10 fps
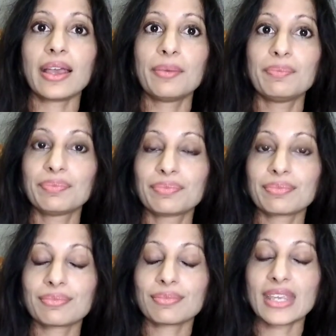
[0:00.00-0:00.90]
um,
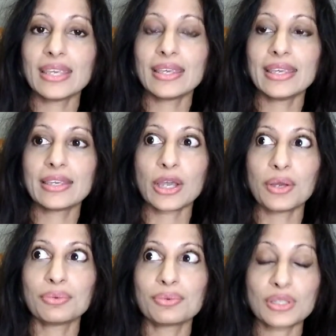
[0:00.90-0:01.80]

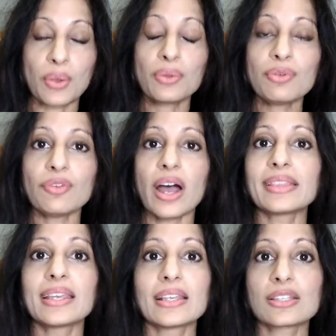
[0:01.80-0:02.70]
Eco Solve. I
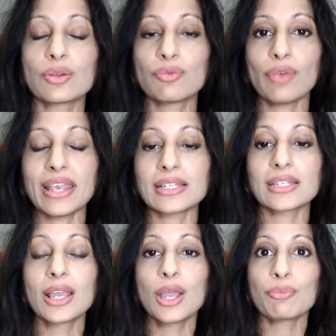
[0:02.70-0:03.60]
think it's a
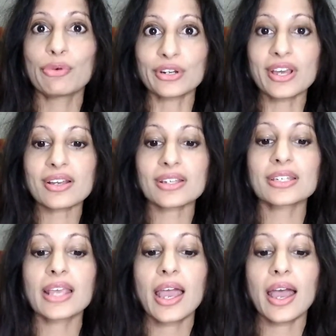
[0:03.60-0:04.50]
great product.